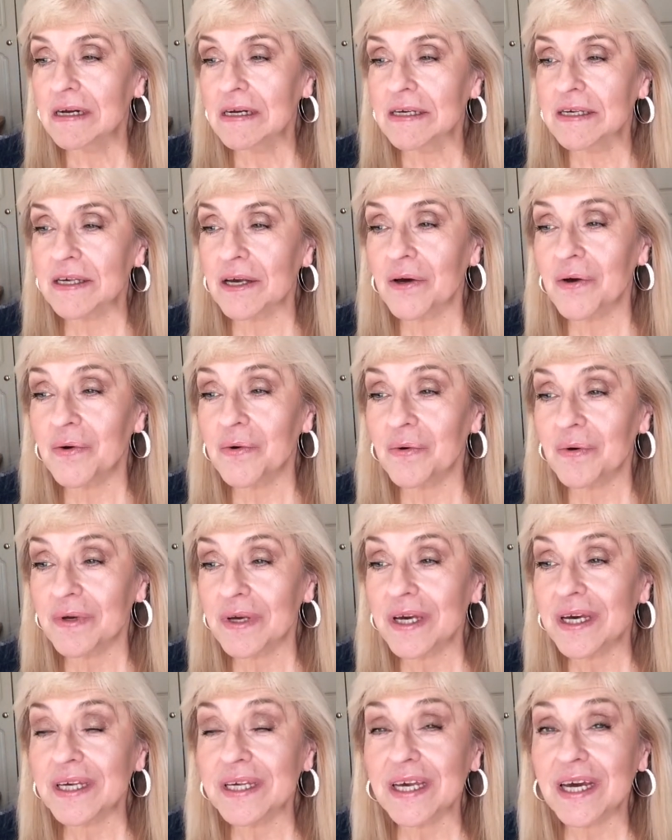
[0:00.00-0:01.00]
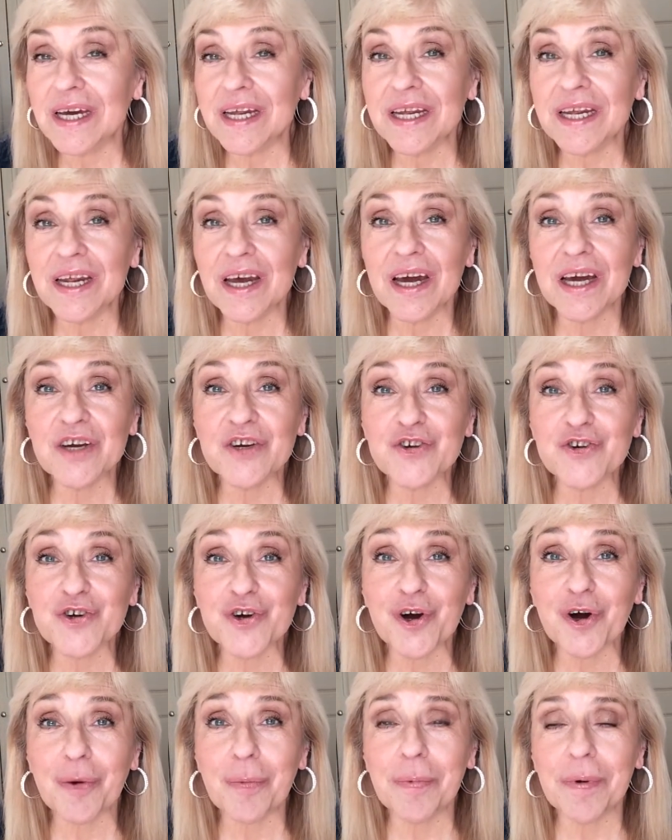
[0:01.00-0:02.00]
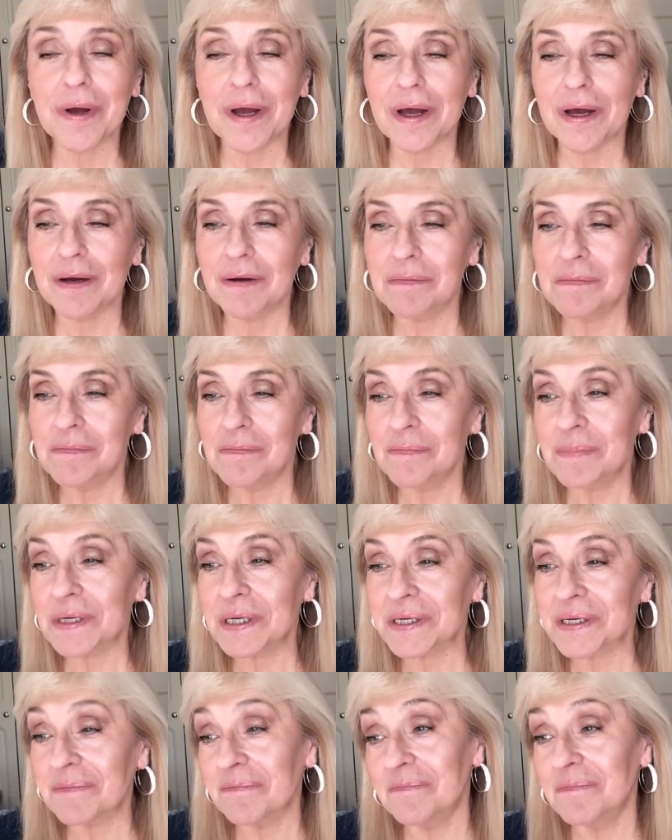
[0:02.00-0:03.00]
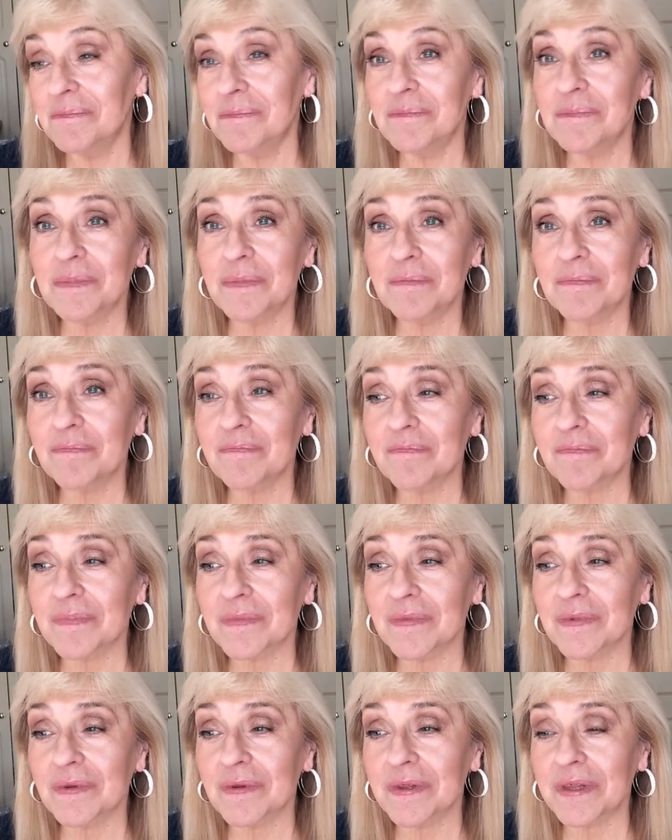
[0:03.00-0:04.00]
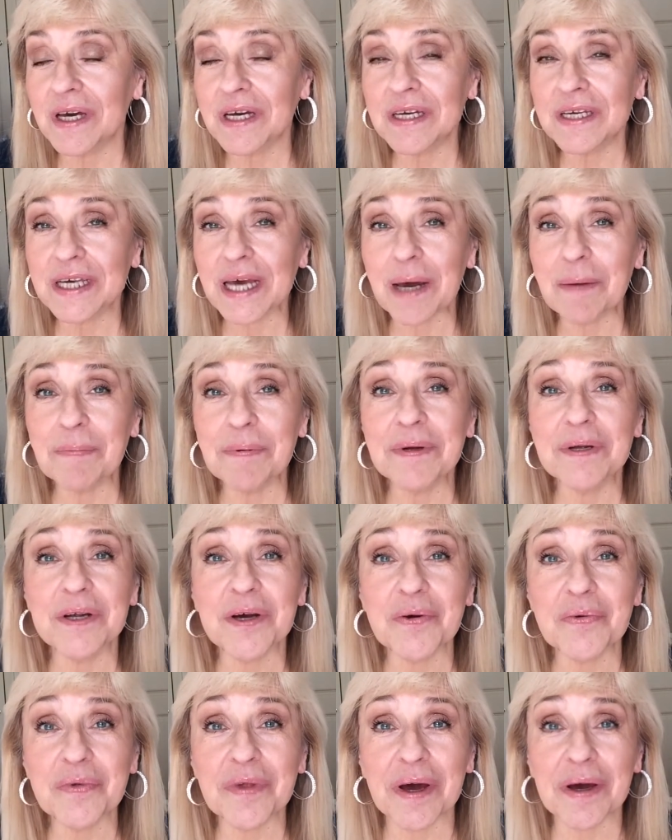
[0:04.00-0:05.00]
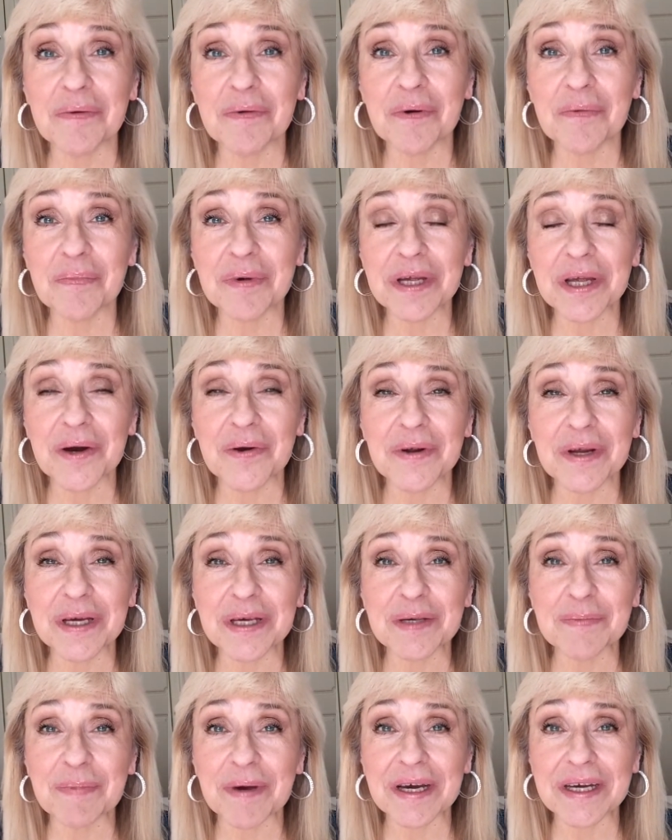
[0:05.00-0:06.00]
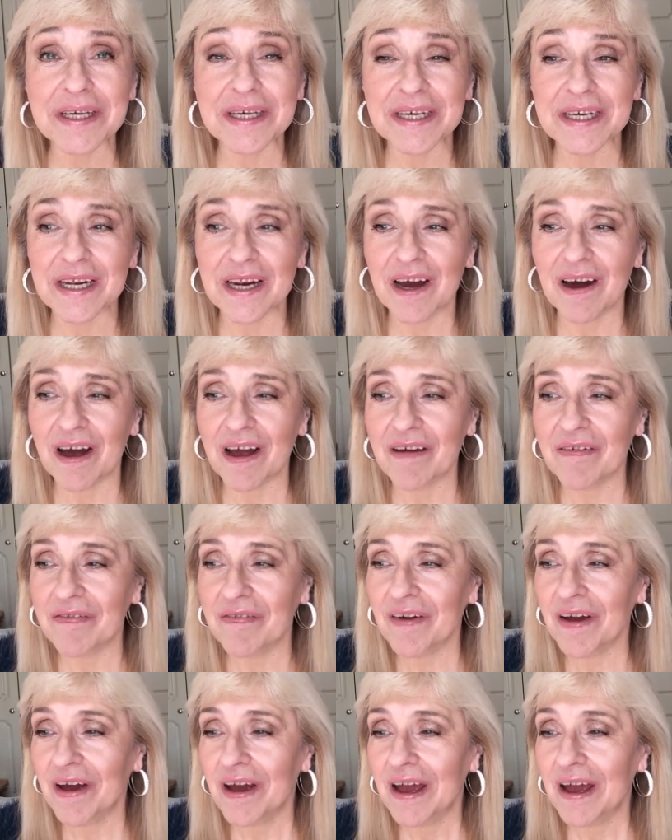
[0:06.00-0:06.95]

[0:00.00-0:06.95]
So, yes, I had a nice job, but things happen, don't they, that we don't expect in life.